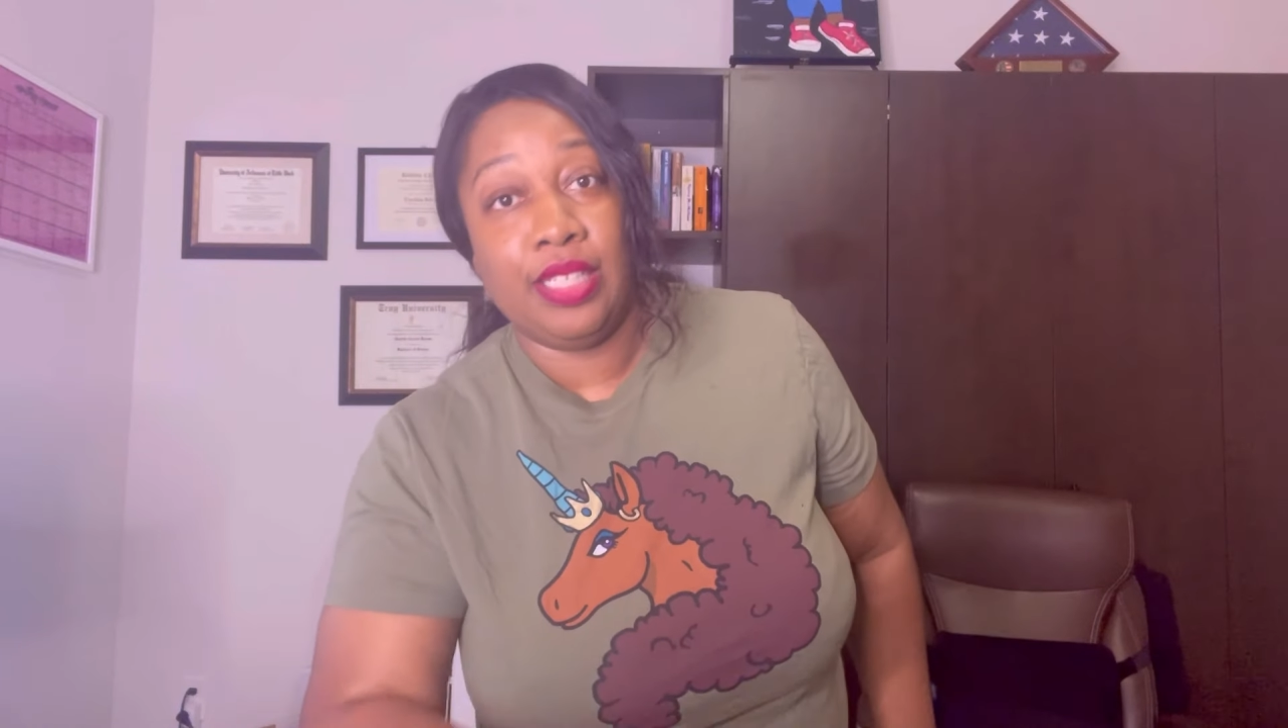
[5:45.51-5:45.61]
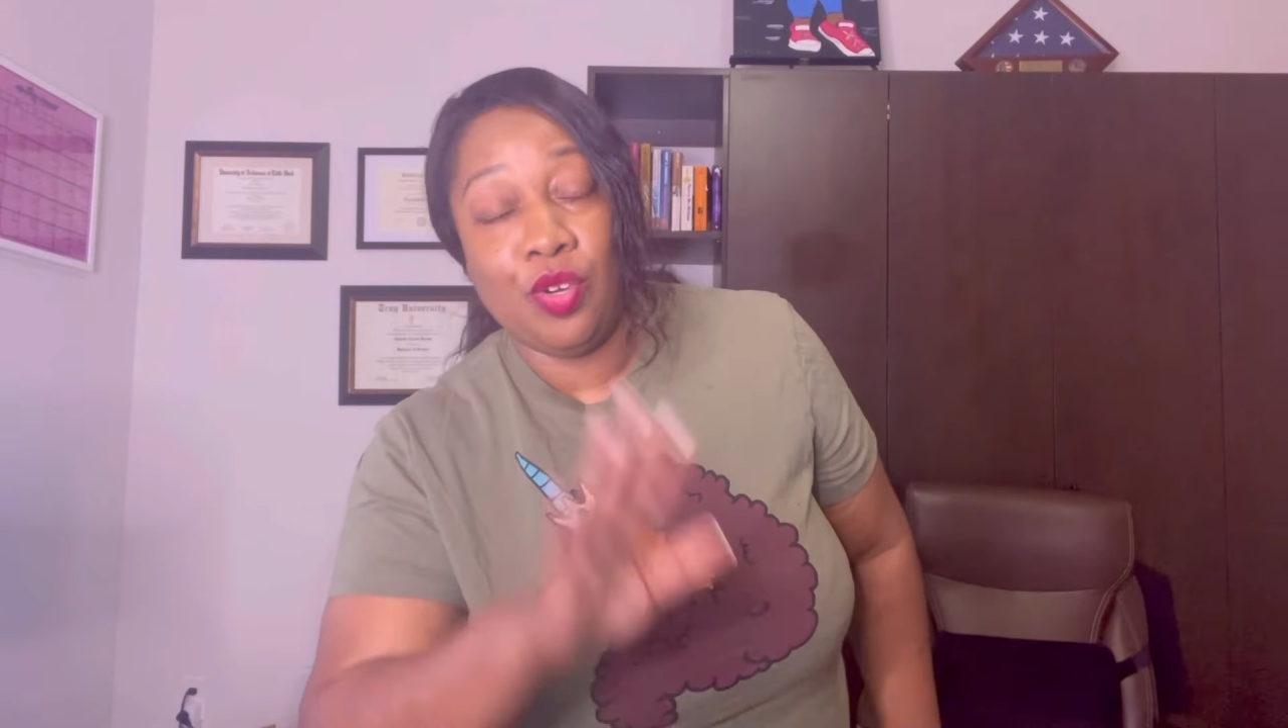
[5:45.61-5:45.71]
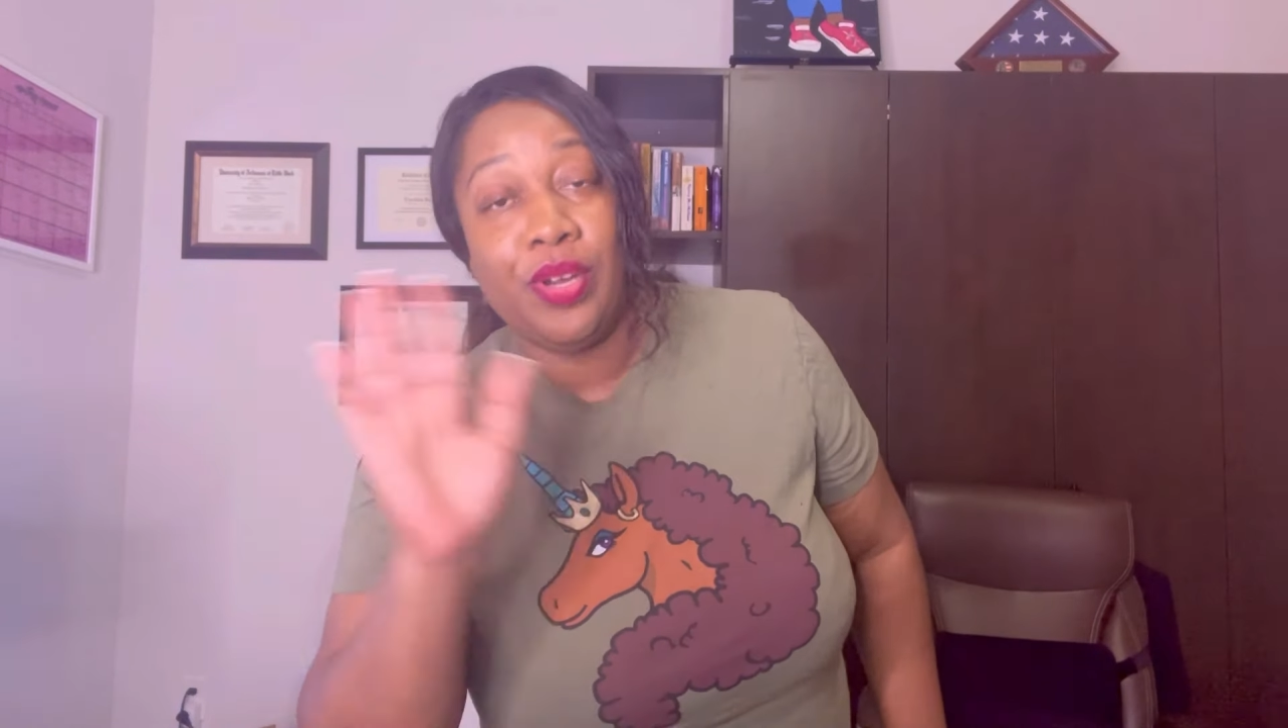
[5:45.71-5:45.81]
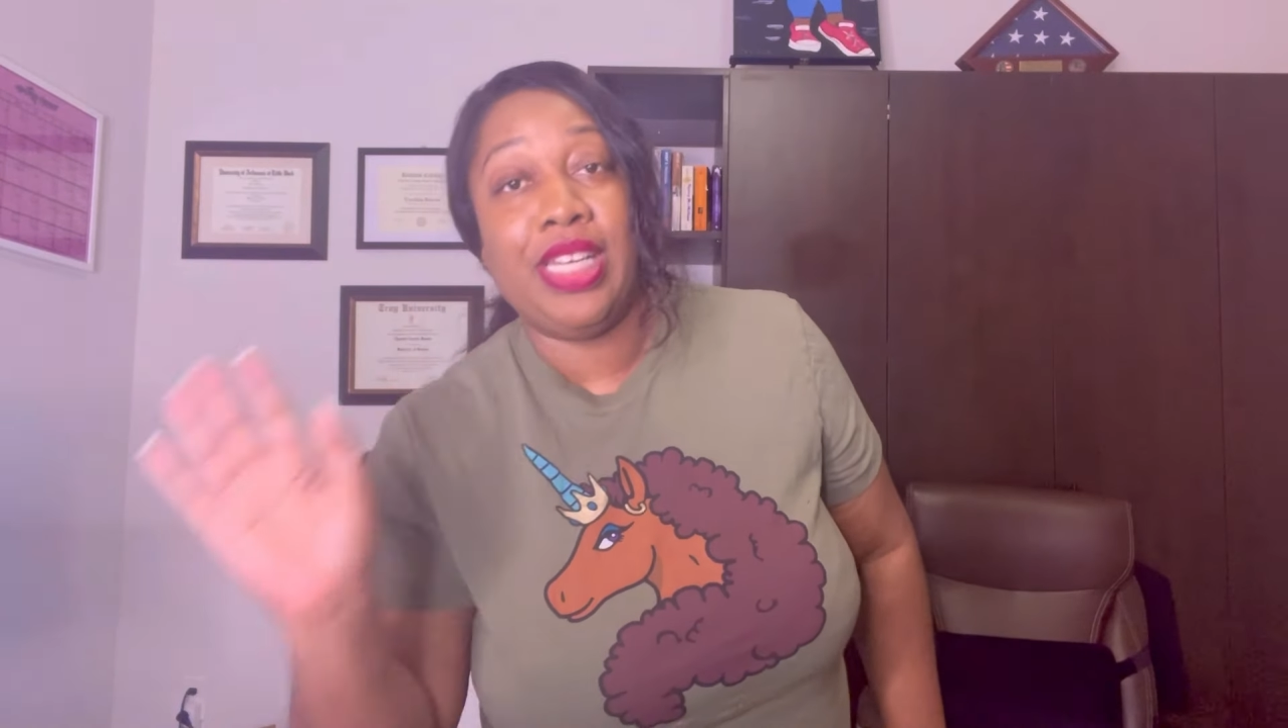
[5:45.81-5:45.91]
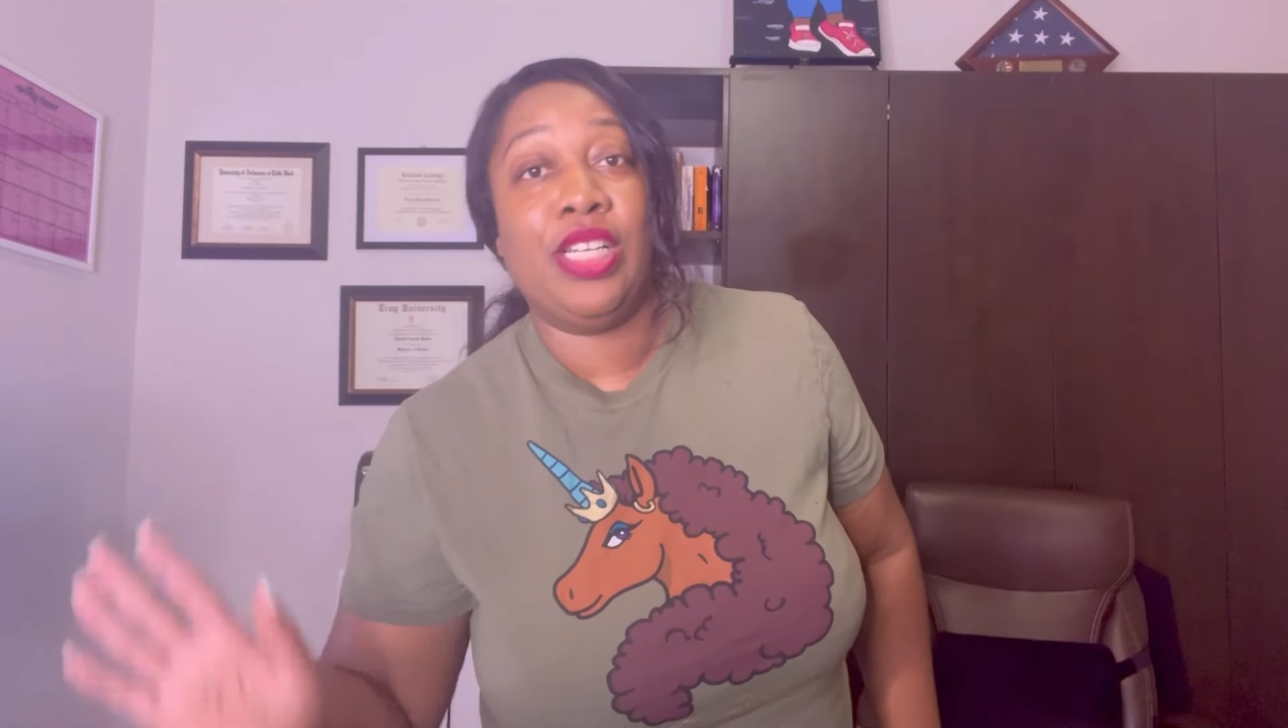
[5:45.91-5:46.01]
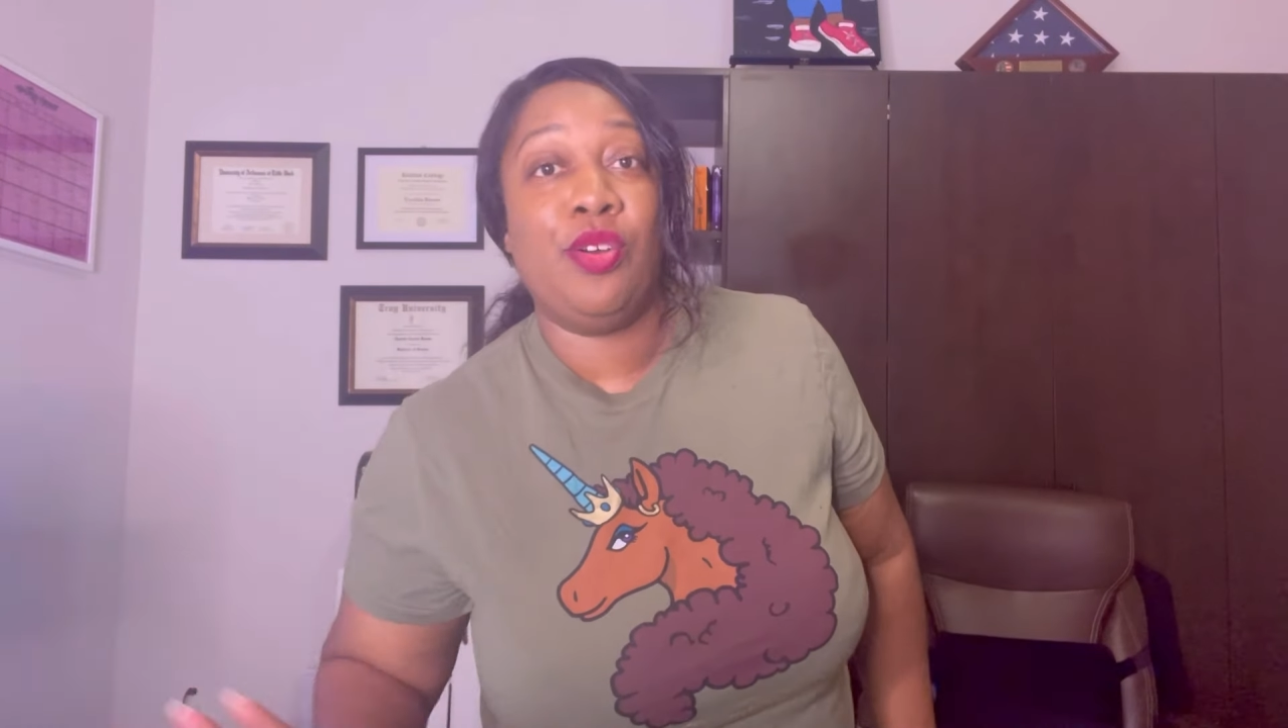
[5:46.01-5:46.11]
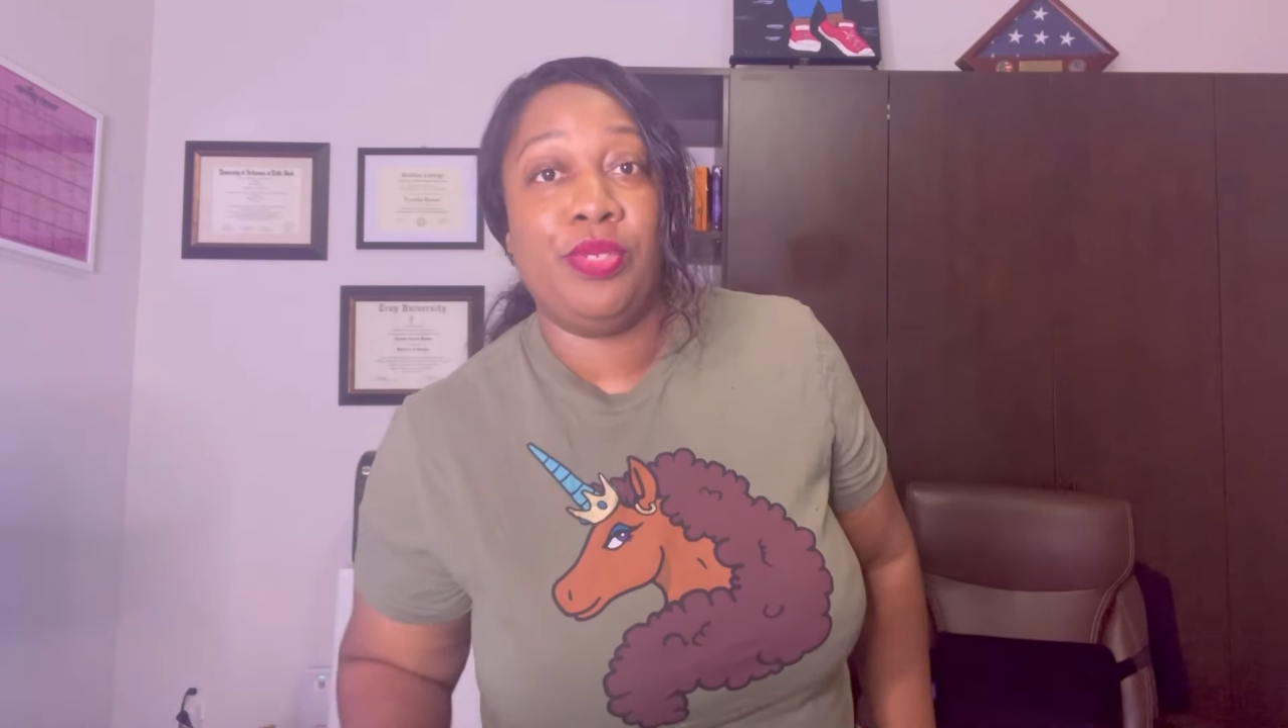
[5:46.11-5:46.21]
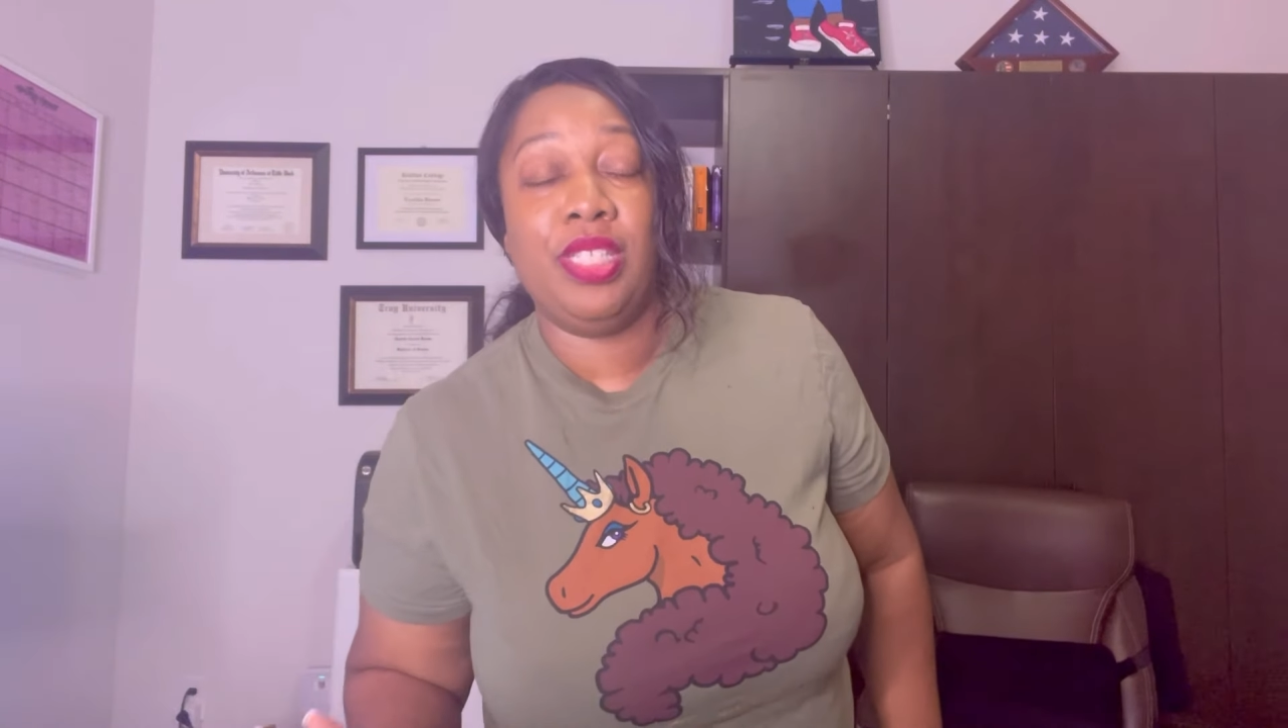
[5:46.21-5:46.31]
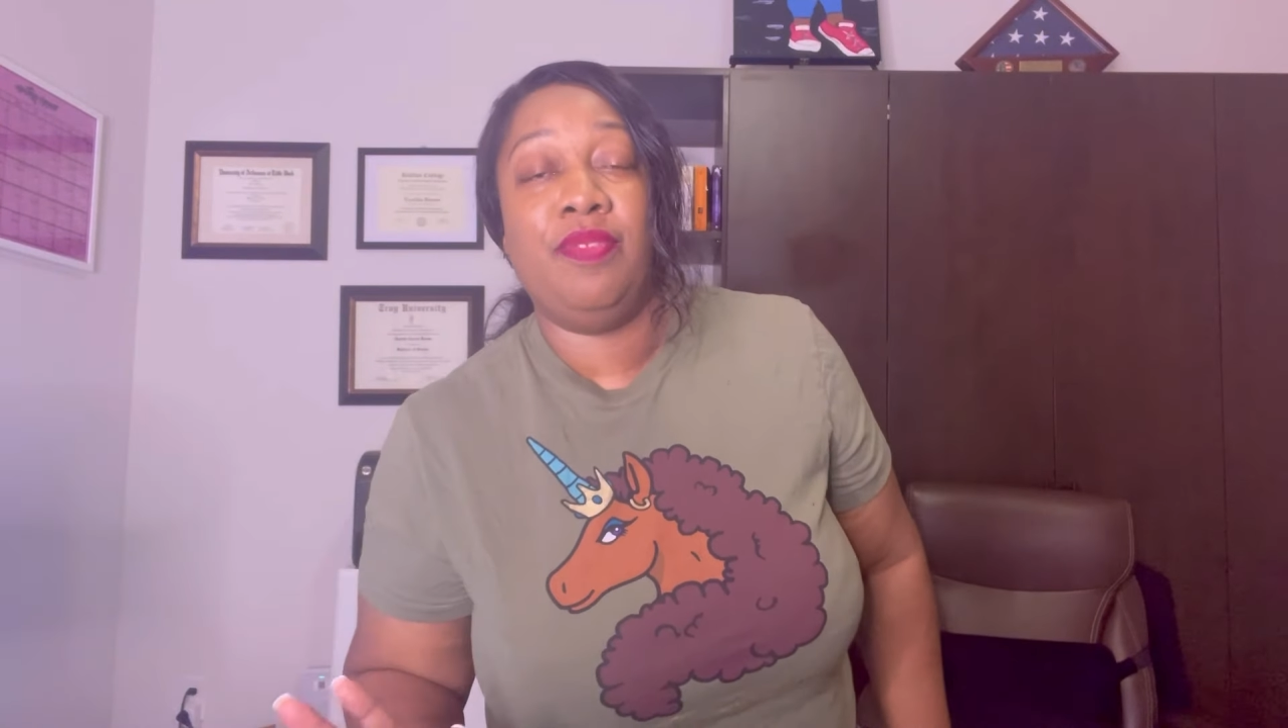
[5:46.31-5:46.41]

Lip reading: close this